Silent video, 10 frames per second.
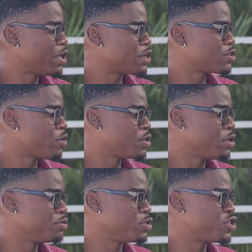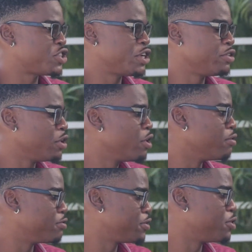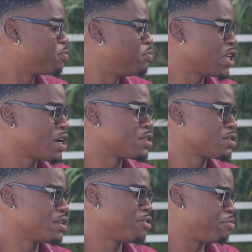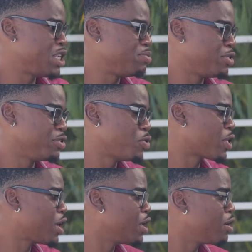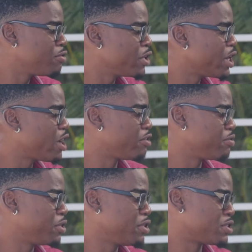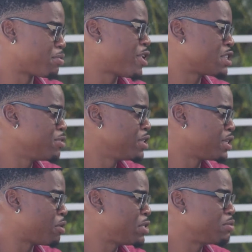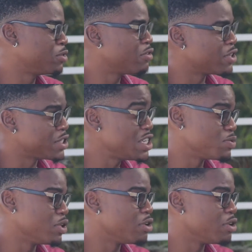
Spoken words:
That's how you share the love. Because if people locally love your knife, there's a possibility that people overseas will love